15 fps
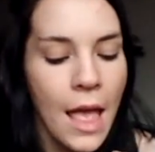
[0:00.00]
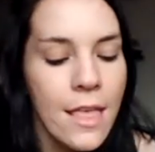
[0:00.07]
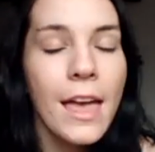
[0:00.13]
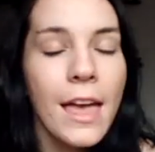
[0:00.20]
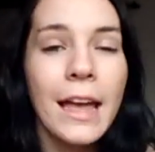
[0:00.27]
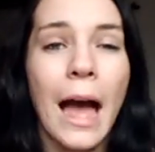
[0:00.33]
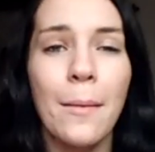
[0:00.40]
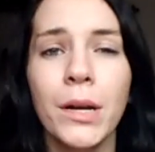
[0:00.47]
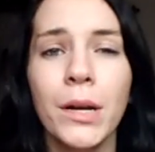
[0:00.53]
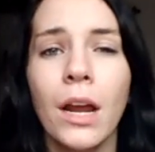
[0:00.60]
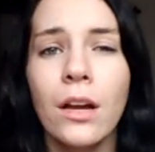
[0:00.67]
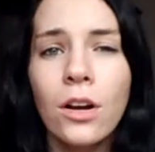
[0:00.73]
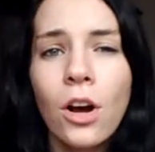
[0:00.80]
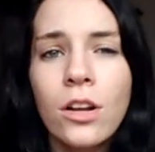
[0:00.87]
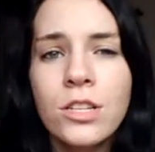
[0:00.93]
they happen
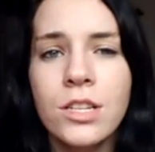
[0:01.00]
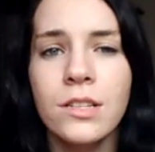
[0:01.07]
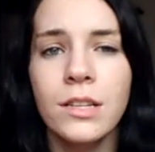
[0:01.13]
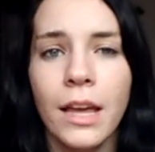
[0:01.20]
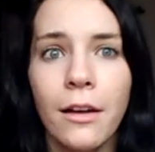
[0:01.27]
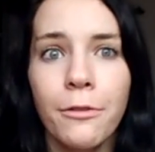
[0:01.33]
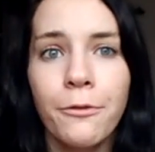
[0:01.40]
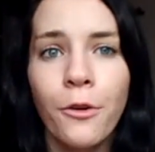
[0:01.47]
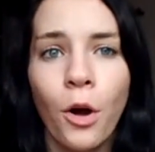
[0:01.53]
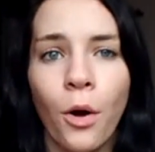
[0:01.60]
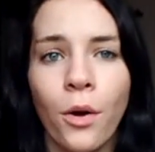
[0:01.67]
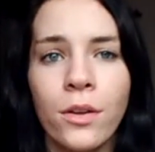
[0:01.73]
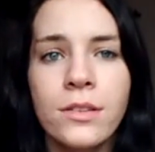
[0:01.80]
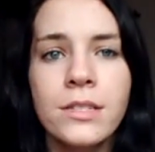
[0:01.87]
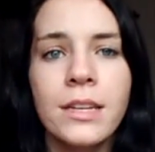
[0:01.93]
unconsciously at
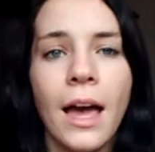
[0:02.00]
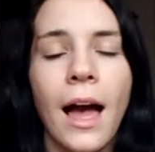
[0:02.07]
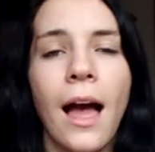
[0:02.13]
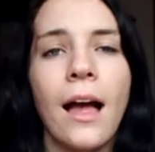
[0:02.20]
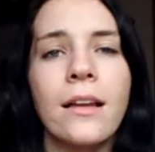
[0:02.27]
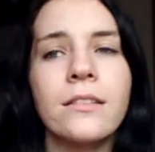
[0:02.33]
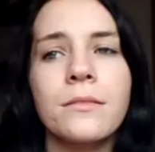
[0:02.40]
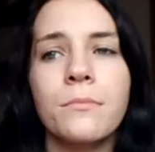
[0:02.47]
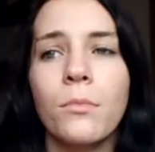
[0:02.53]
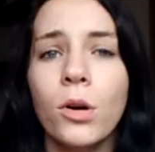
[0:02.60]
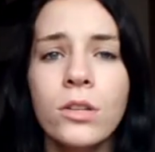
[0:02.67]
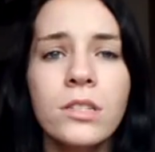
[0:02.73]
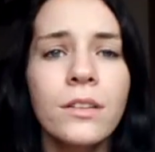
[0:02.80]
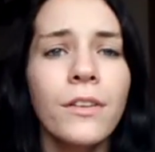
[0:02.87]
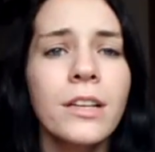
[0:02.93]
first, and
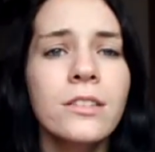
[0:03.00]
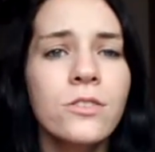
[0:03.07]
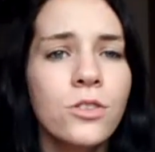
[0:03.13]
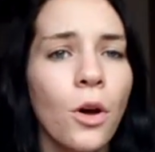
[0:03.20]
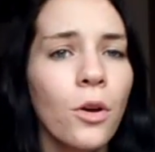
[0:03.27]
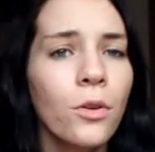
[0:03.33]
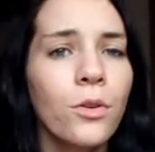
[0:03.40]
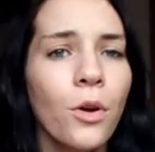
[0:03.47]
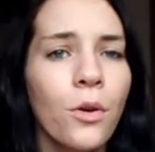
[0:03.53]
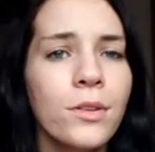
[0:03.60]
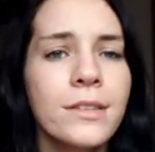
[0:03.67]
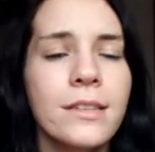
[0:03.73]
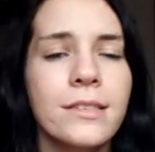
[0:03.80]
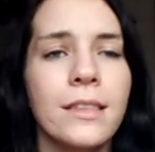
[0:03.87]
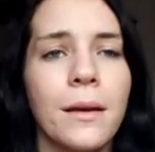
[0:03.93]
most of us don't
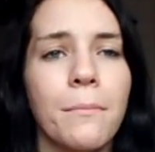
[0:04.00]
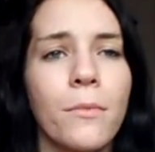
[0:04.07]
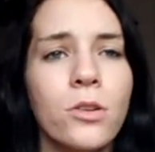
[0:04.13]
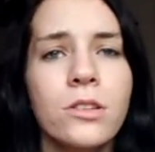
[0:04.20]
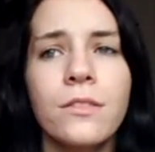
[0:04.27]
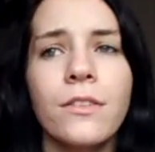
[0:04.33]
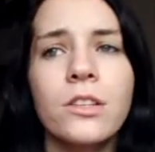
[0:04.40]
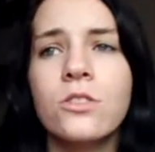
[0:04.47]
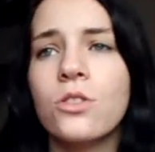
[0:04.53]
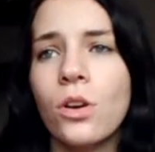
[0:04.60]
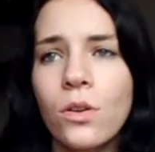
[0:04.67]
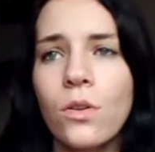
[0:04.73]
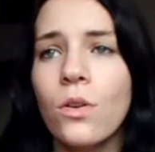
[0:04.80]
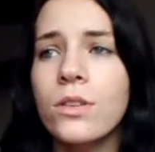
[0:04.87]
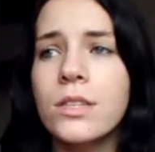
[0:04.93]
notice them. Most of us
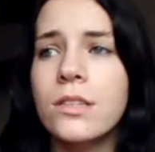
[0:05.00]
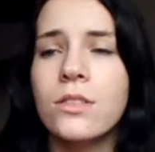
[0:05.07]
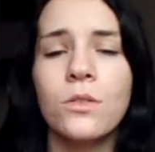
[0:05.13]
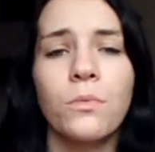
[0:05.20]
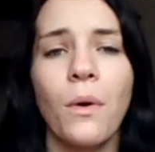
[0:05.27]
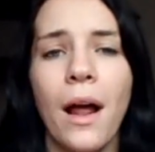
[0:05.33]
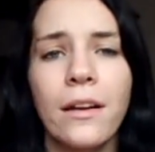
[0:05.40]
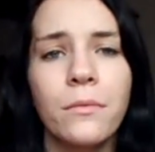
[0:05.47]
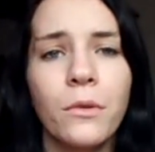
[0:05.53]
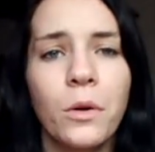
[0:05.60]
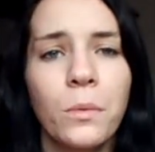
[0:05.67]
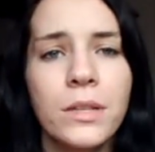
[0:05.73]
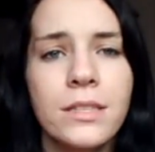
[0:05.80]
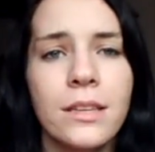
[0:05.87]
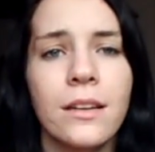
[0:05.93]
don't notice the random
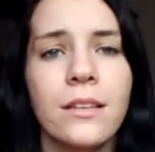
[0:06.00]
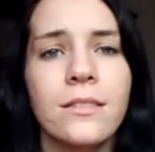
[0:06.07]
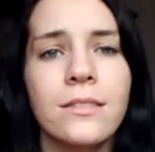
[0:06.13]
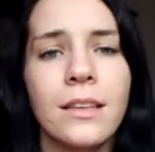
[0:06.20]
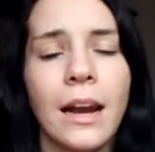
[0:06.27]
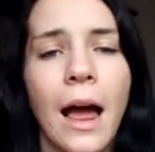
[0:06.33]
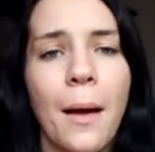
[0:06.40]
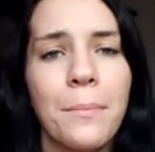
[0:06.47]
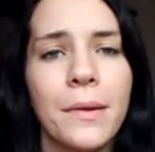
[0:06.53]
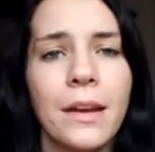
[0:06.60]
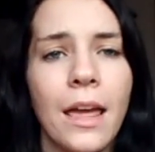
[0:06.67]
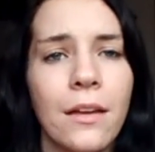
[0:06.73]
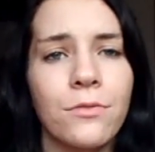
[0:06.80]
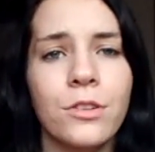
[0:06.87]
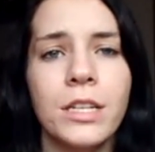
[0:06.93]
coincidence that
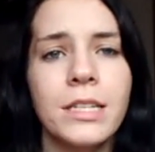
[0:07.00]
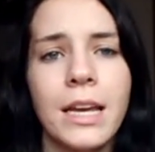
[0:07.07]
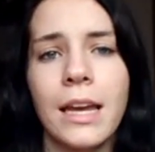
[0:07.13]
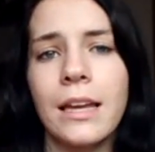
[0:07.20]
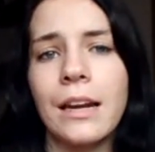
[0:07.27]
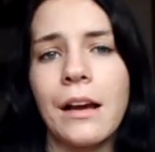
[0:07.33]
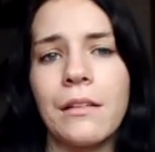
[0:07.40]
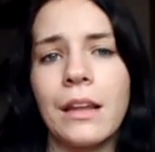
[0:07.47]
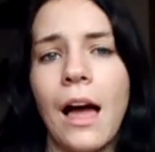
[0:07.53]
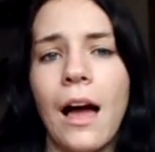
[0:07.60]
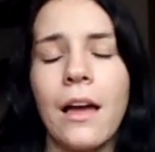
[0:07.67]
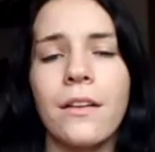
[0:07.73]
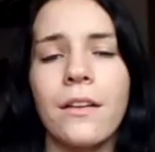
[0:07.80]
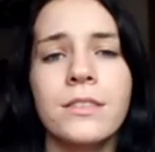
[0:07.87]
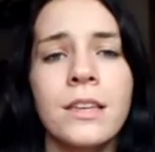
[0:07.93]
happen every day in our
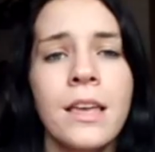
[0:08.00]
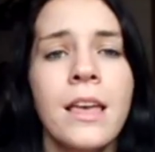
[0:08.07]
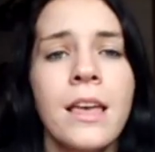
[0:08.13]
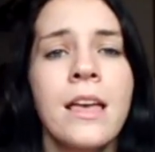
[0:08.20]
lives.